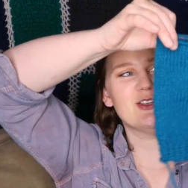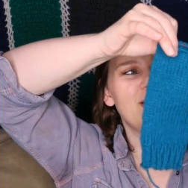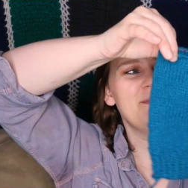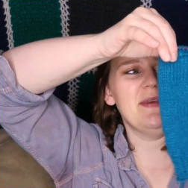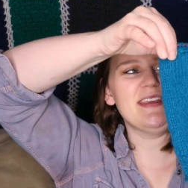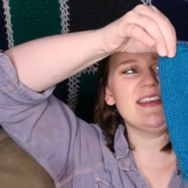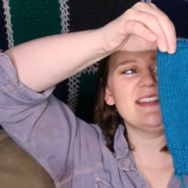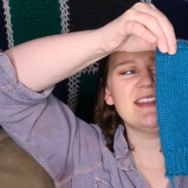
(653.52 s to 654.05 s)
So
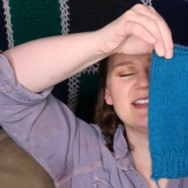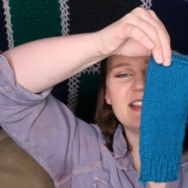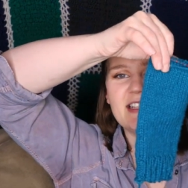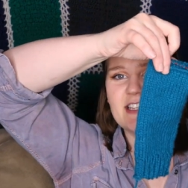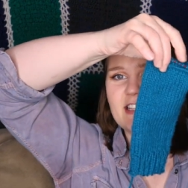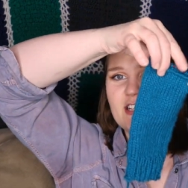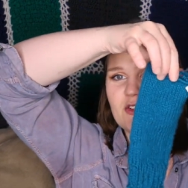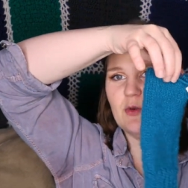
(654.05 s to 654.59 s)
I'm making the
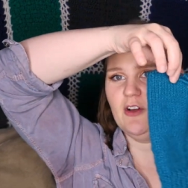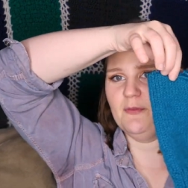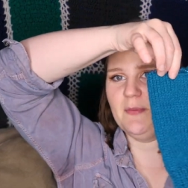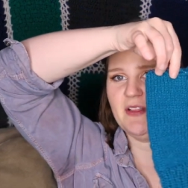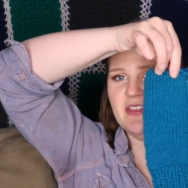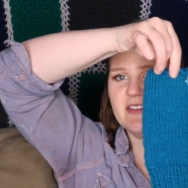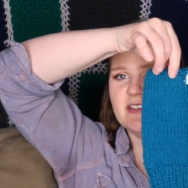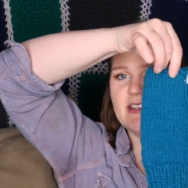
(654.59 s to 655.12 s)
six to 12
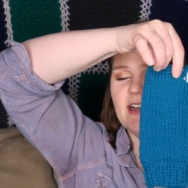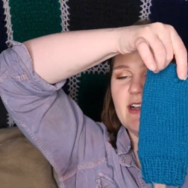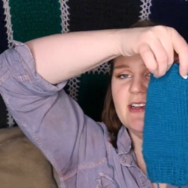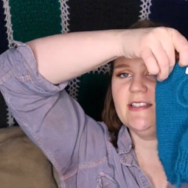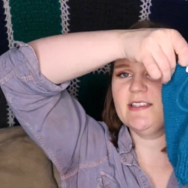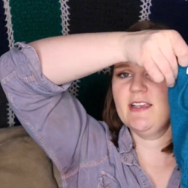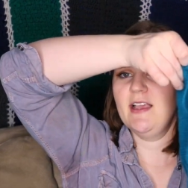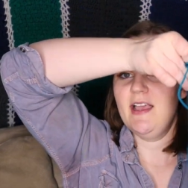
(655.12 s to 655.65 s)
month
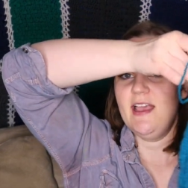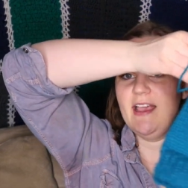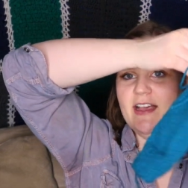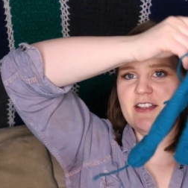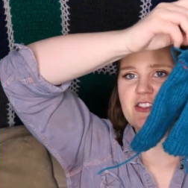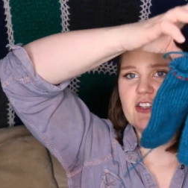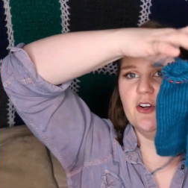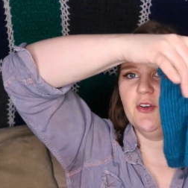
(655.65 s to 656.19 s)
size.
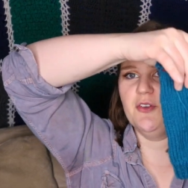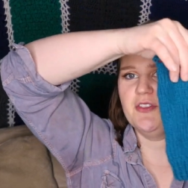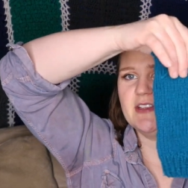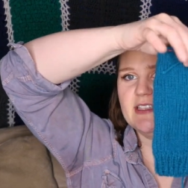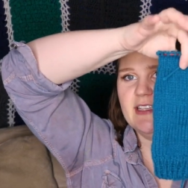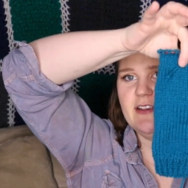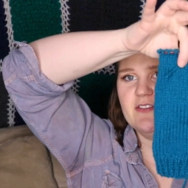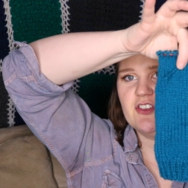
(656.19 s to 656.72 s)
And so the
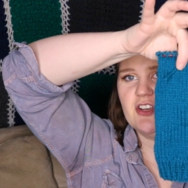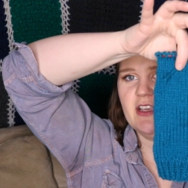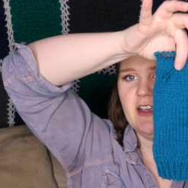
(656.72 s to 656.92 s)
sleeves are